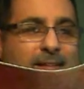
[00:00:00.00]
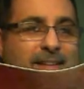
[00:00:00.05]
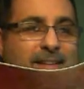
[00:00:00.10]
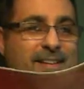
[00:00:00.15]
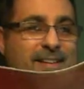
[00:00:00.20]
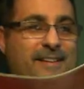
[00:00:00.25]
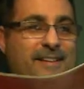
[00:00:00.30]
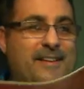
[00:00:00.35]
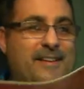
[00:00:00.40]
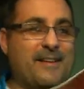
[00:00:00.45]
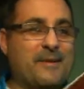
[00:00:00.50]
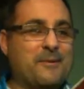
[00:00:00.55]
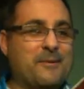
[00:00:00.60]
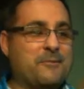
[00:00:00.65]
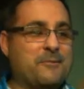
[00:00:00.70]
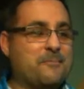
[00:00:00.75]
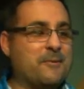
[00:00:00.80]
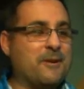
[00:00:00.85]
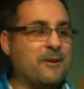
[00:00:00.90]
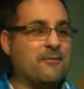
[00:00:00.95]
It's
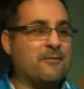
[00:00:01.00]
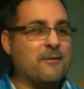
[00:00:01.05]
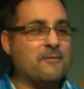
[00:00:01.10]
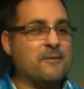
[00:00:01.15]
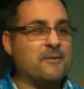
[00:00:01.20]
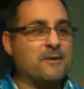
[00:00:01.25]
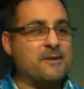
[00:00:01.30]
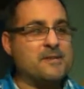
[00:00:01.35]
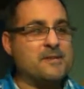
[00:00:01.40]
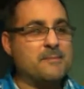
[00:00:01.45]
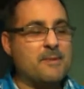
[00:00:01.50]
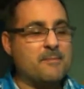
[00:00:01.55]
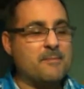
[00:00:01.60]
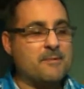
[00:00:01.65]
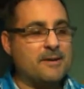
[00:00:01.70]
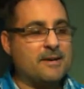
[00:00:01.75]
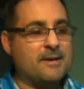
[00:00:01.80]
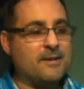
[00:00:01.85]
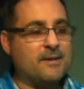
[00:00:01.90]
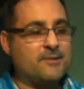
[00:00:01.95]
pretty rough looking to be
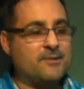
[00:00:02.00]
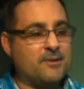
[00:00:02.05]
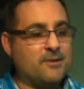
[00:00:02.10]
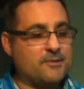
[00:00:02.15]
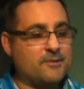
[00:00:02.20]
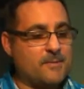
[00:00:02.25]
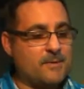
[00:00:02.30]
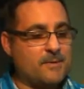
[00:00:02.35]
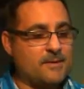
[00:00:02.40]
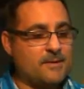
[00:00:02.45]
bringing in church, but